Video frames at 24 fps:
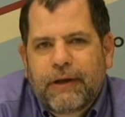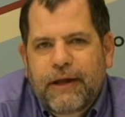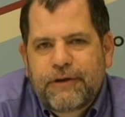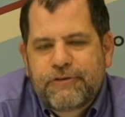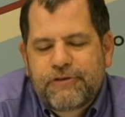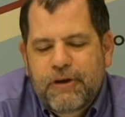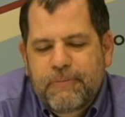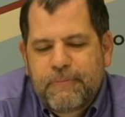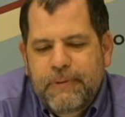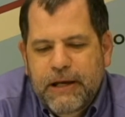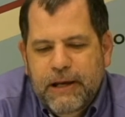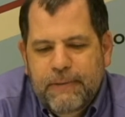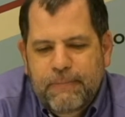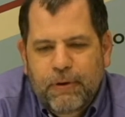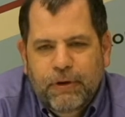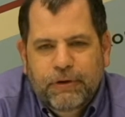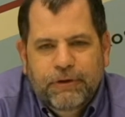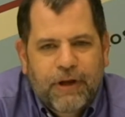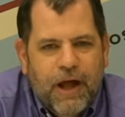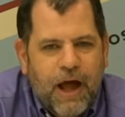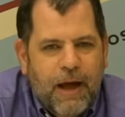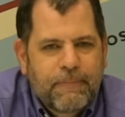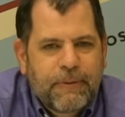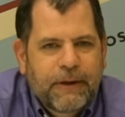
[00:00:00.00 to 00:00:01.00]
It should be a
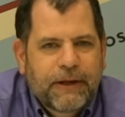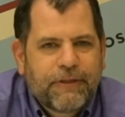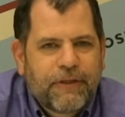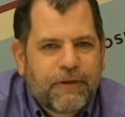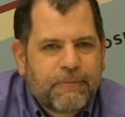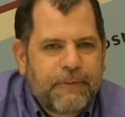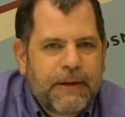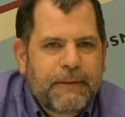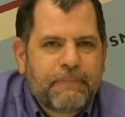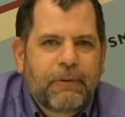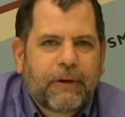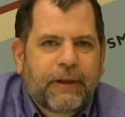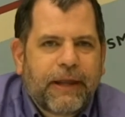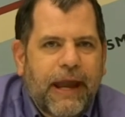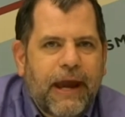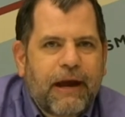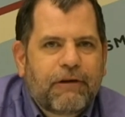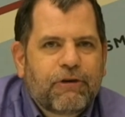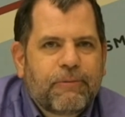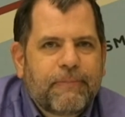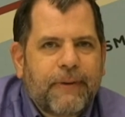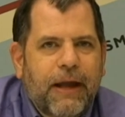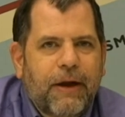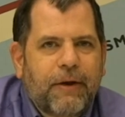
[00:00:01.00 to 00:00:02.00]
book topic that people
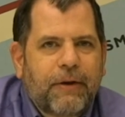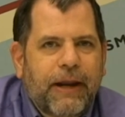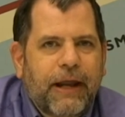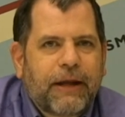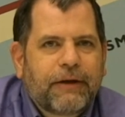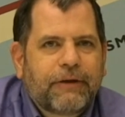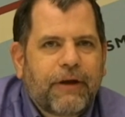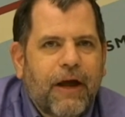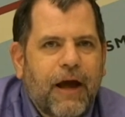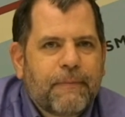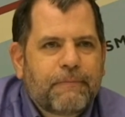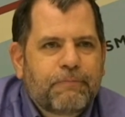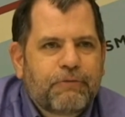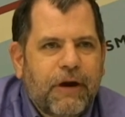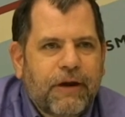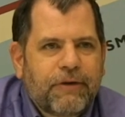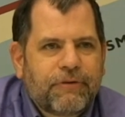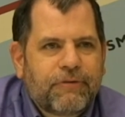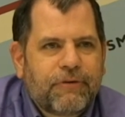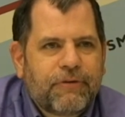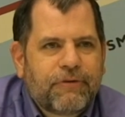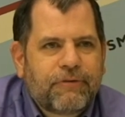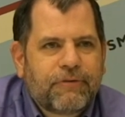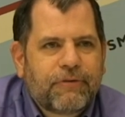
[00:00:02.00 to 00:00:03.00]
care about at top
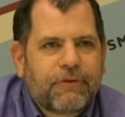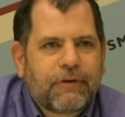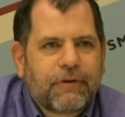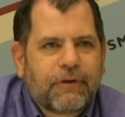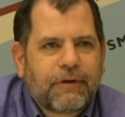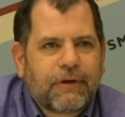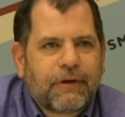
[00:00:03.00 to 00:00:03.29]
presses.